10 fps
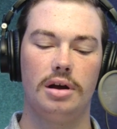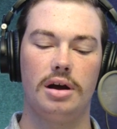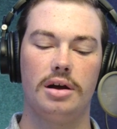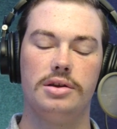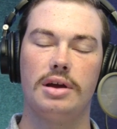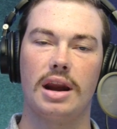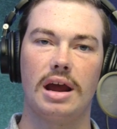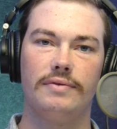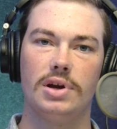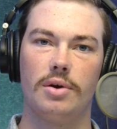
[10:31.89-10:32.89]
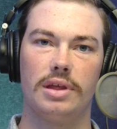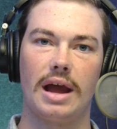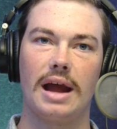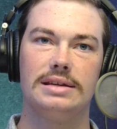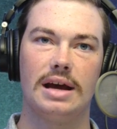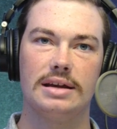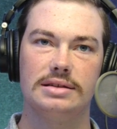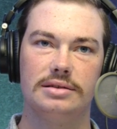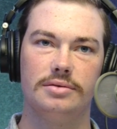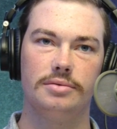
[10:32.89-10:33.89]
You kind of have to go to the eye
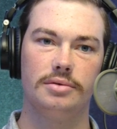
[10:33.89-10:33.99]
test.